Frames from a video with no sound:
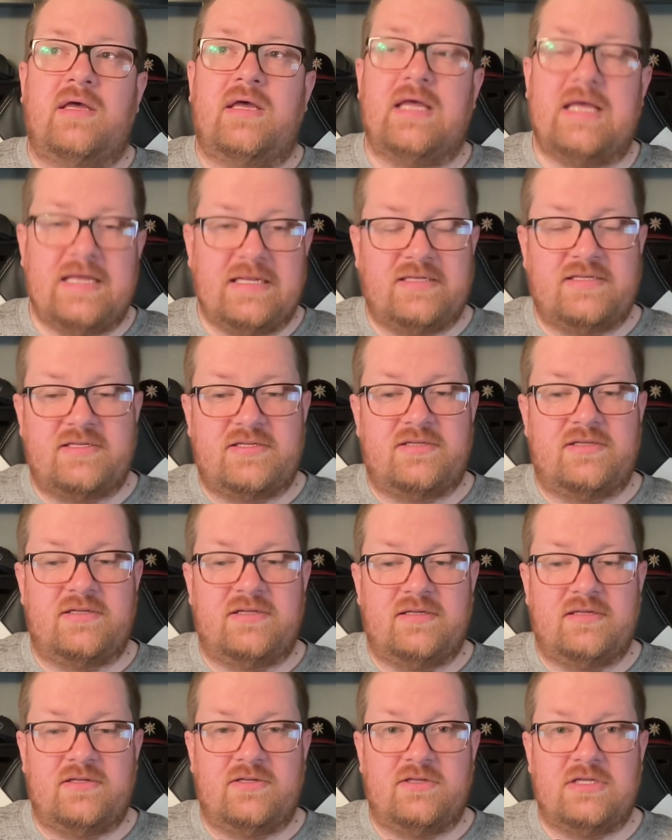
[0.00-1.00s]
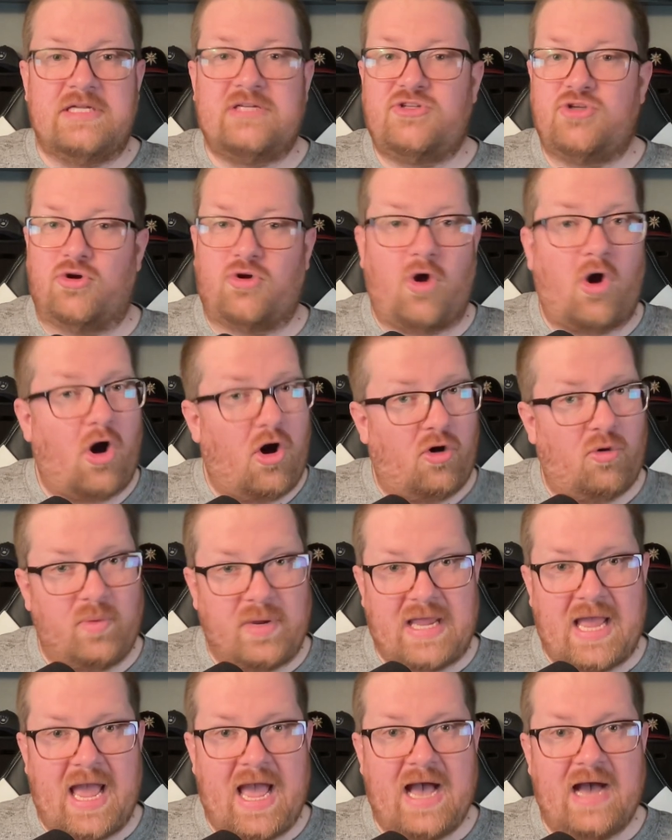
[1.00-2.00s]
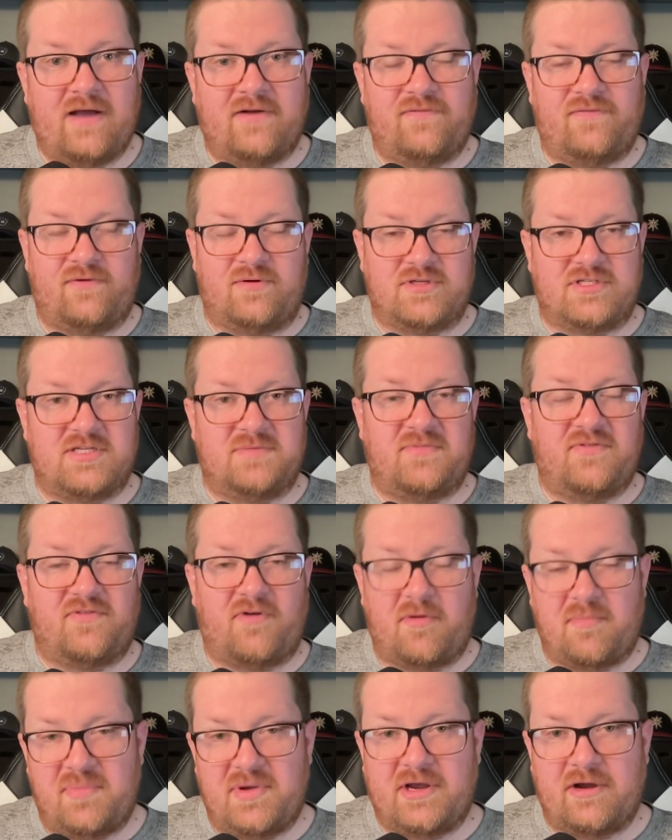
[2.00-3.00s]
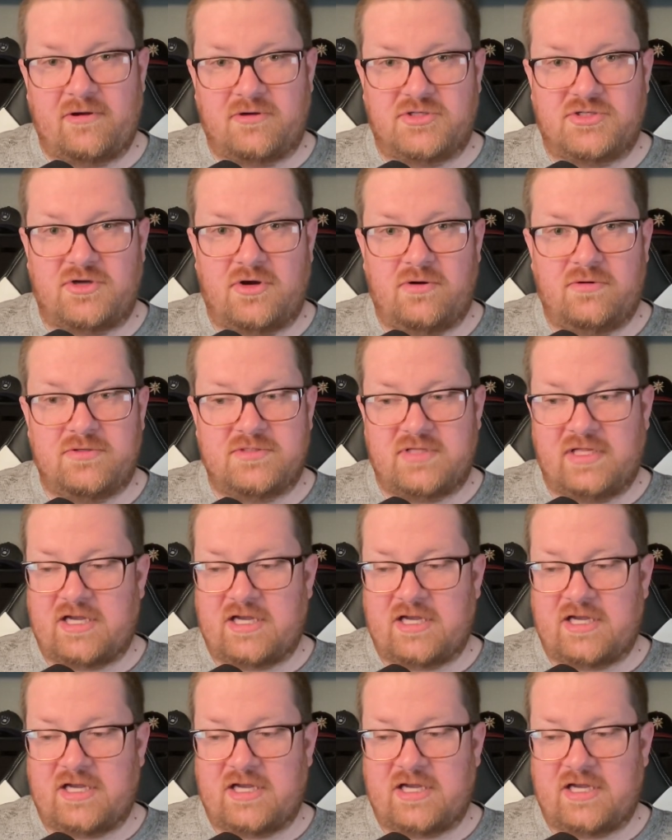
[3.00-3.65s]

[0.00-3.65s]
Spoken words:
It took all we had for some of our bigger shows.